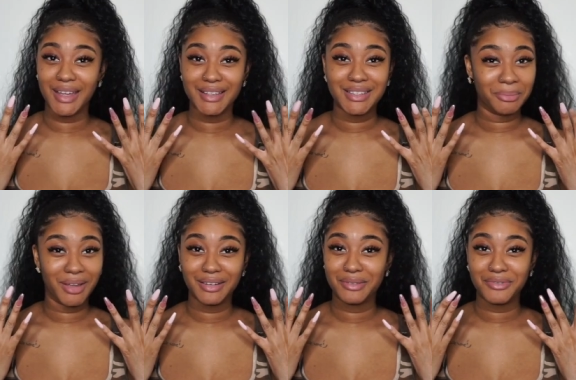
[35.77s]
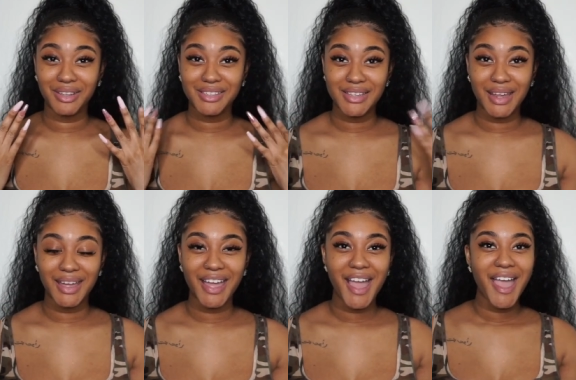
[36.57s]
Yes, I'm getting them fixed
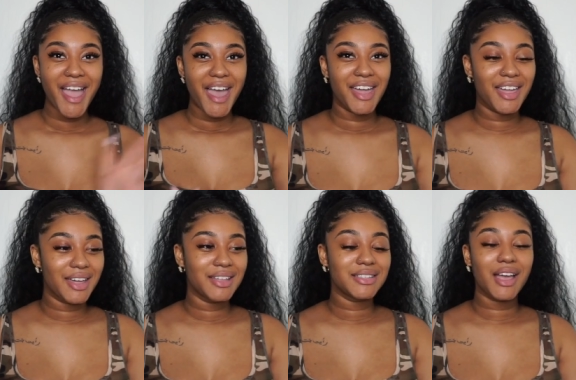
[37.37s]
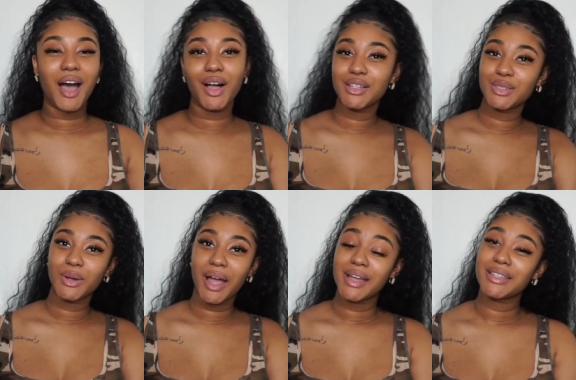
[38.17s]
today. And also,
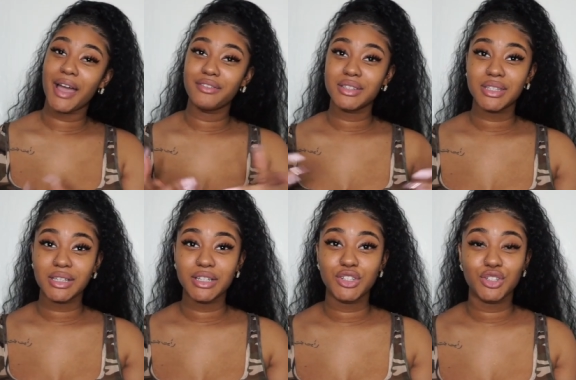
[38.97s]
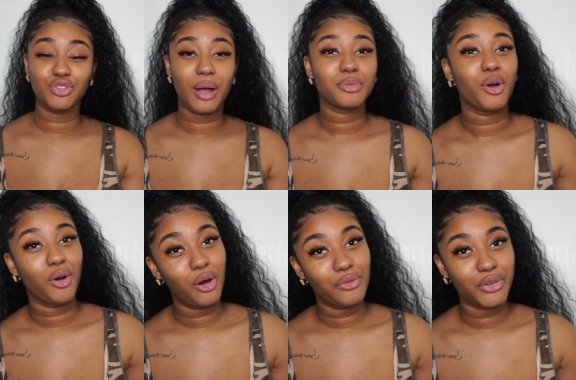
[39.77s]
guys, I recently just dropped a
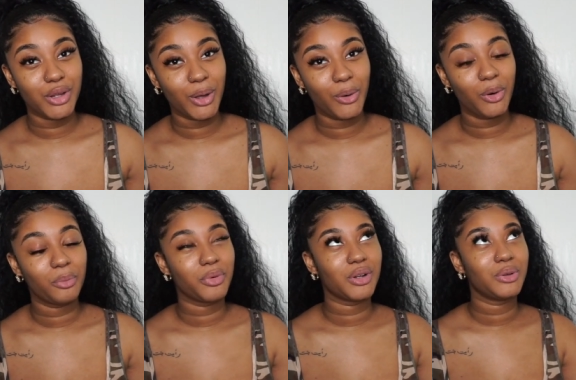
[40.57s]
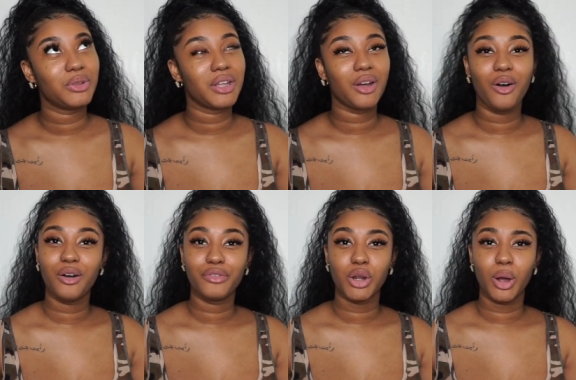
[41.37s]
haul video, Pretty Little Thing
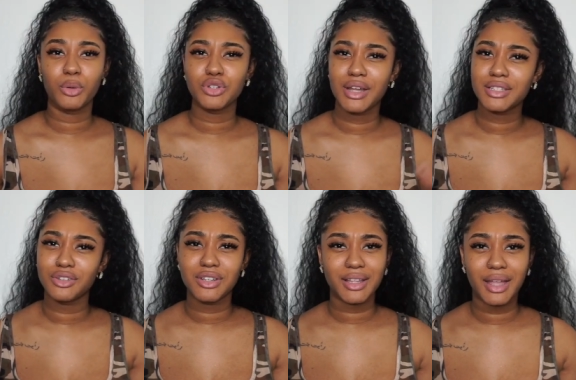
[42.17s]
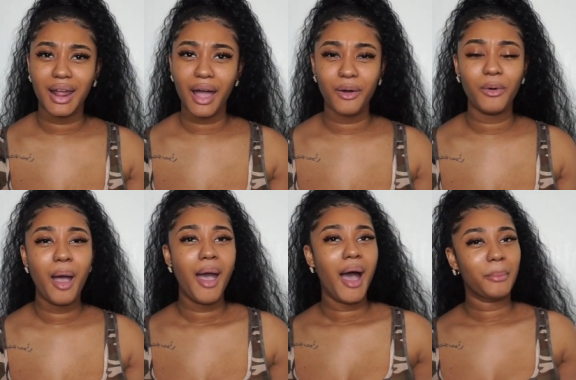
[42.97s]
haul video. I want you guys to go check that out.
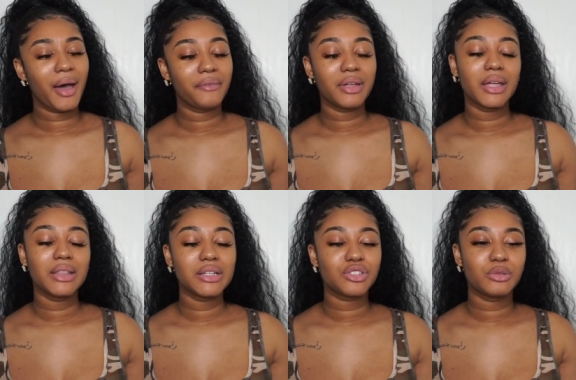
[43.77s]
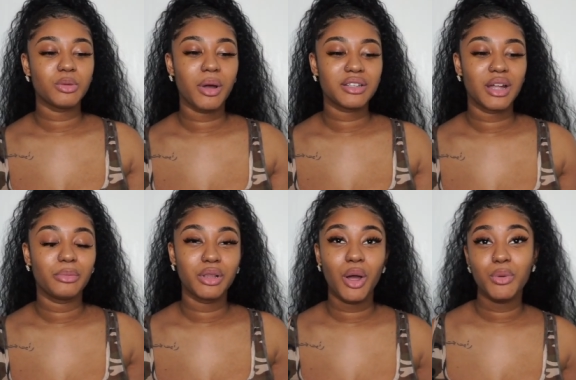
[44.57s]
I'm going to have it in the description box down
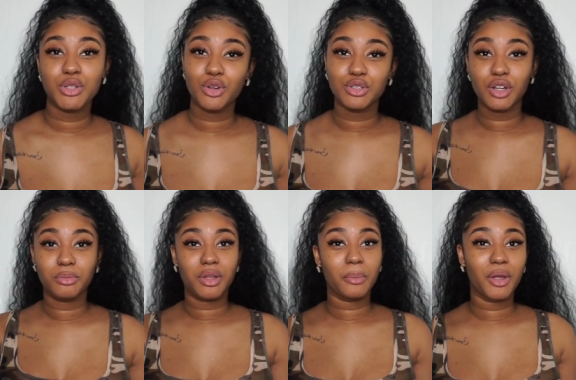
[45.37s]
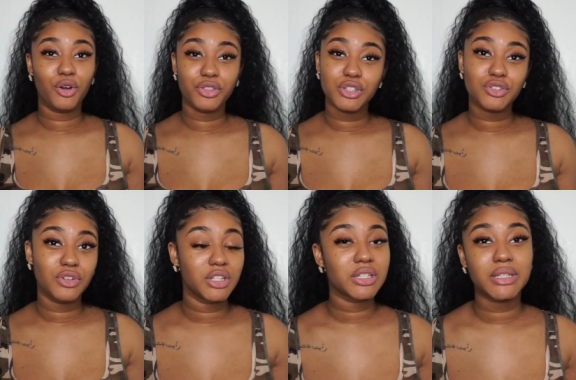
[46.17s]
below, and it's also going to be up here on the
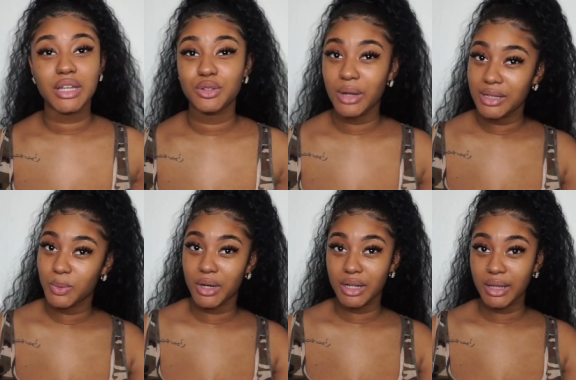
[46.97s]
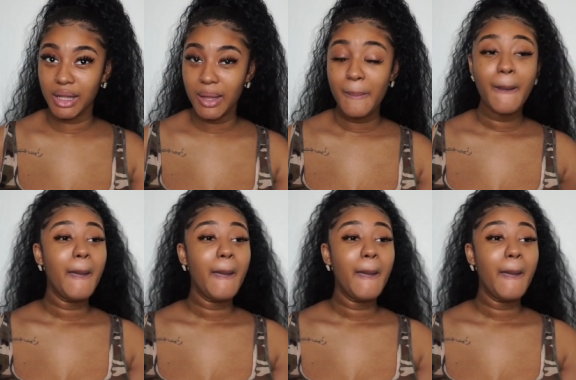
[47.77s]
screen just in case you guys want to click it.